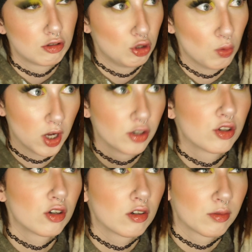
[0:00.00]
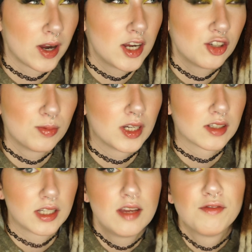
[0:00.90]
to under range
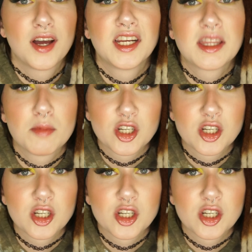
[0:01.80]
because I keep finding them